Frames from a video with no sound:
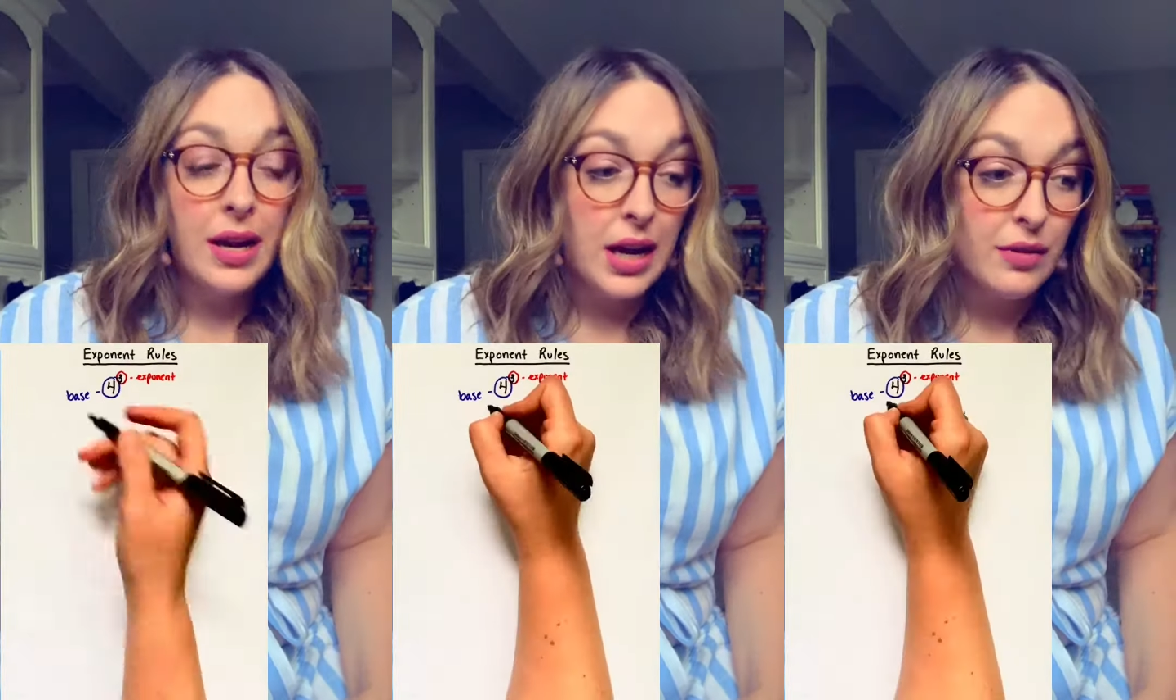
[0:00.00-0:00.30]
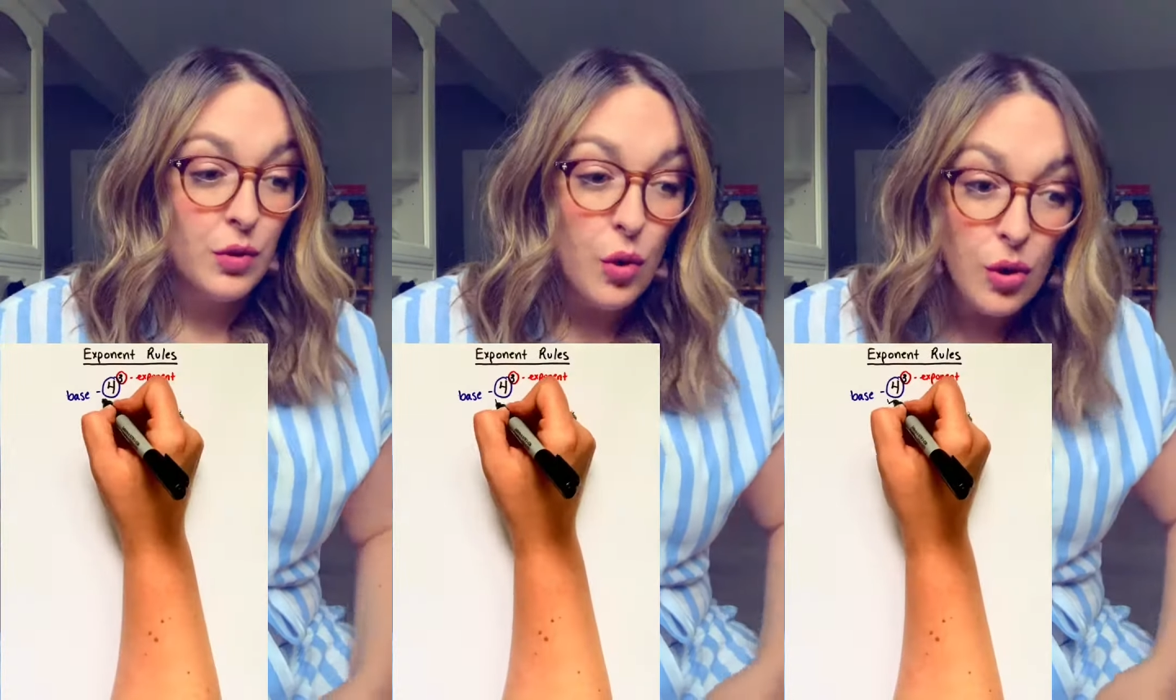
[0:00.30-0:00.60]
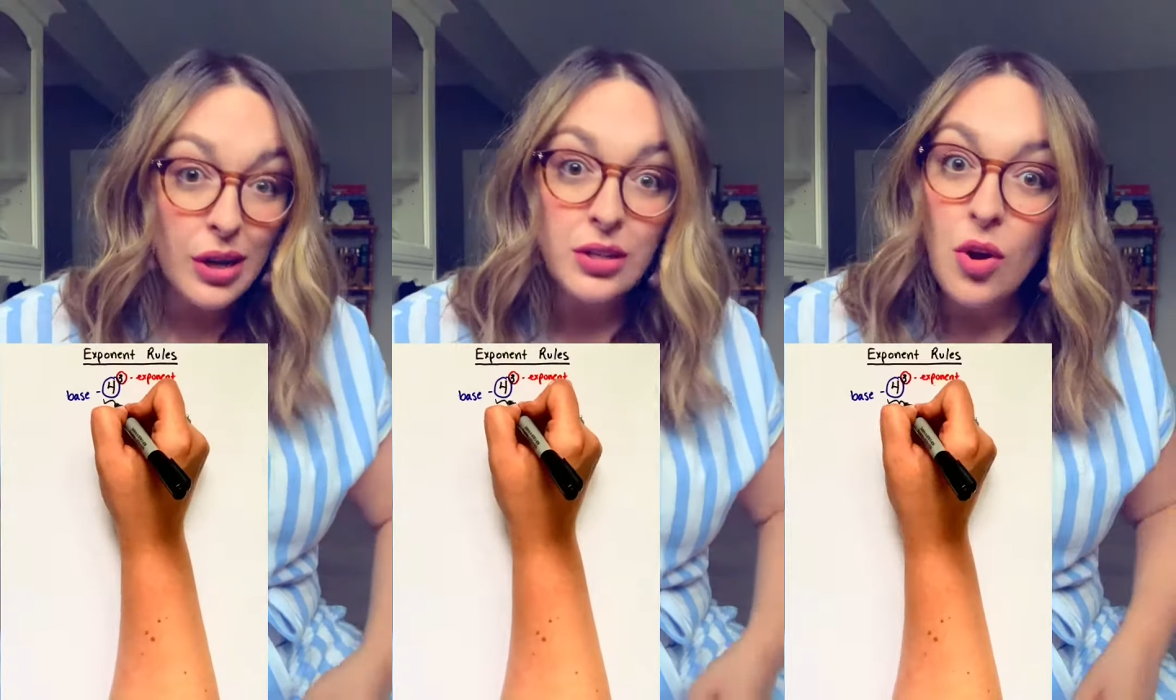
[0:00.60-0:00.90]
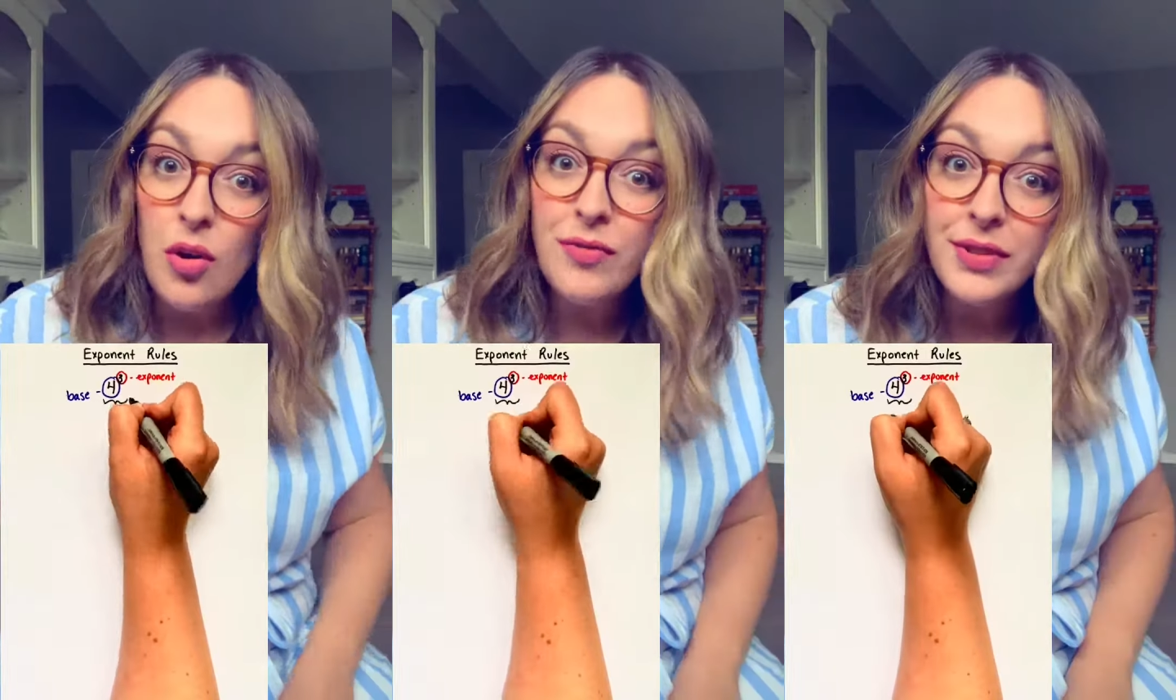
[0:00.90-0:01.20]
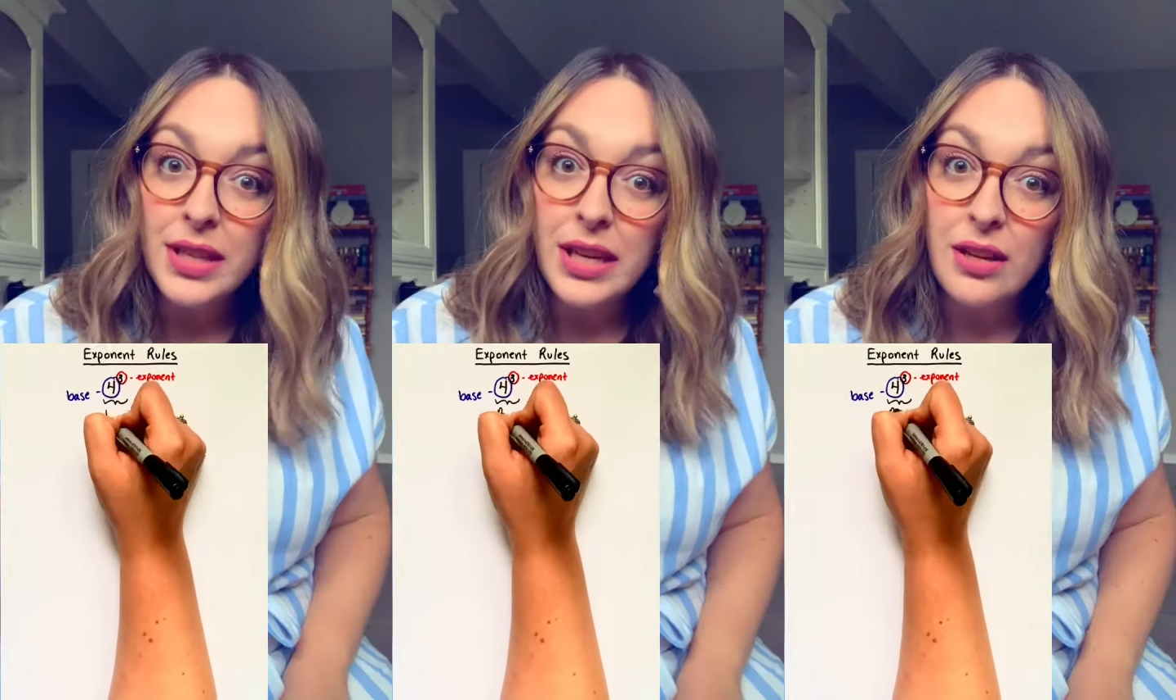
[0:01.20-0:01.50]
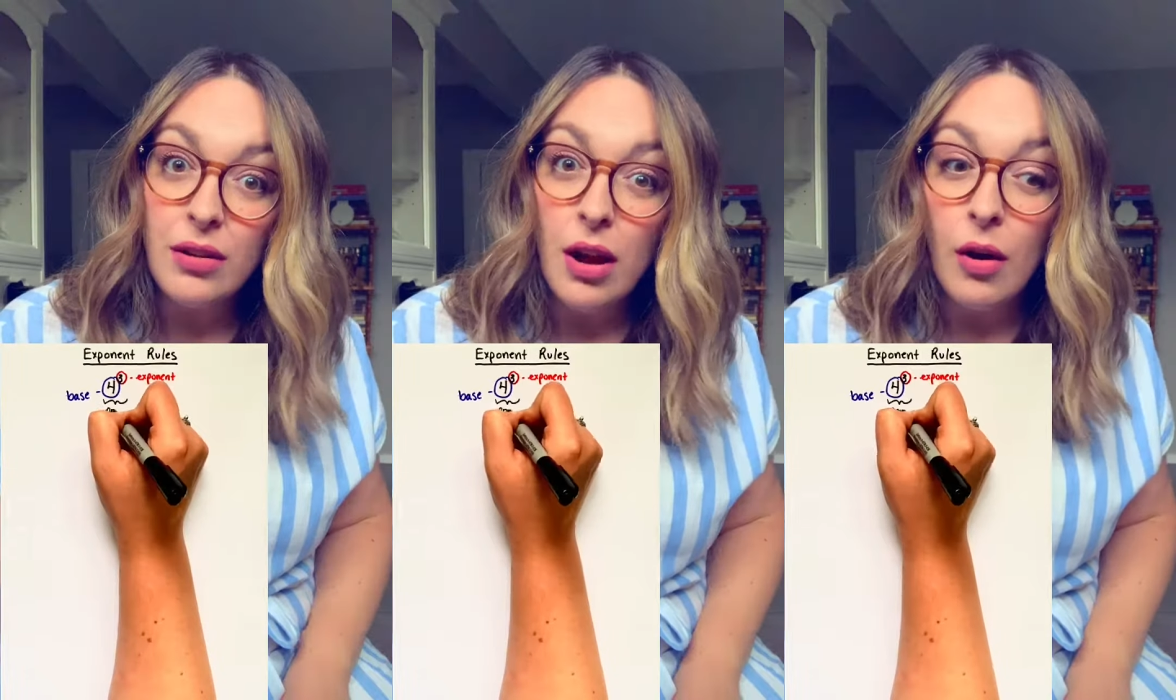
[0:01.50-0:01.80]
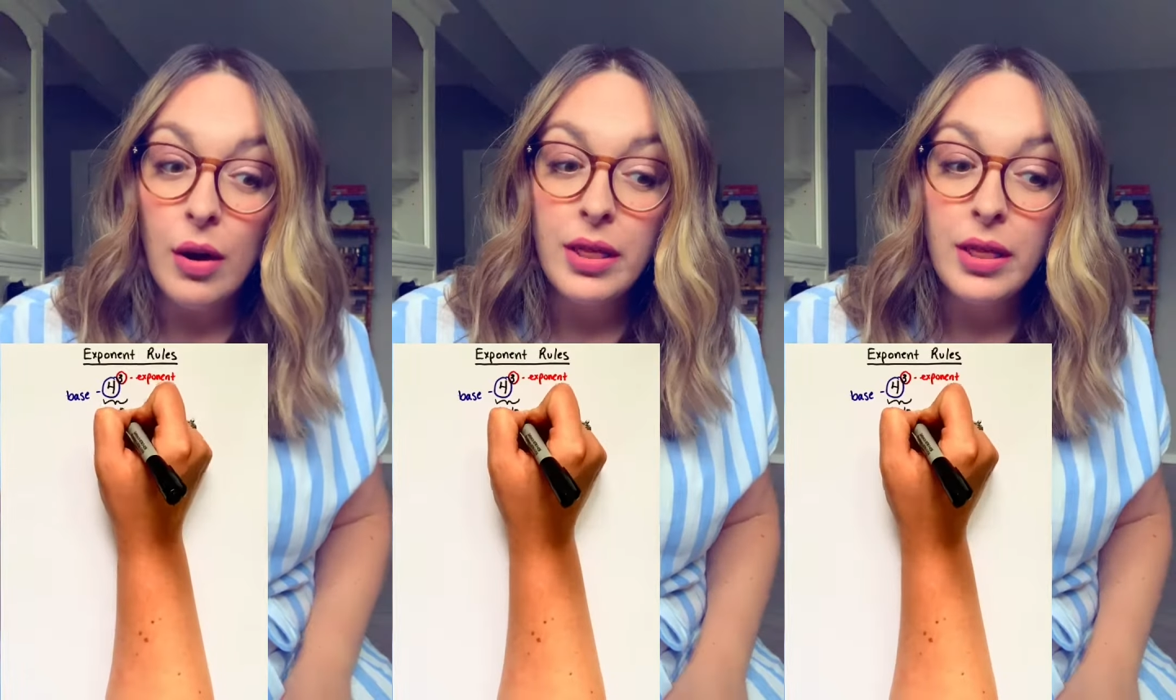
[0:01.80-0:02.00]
And of course, hopefully you know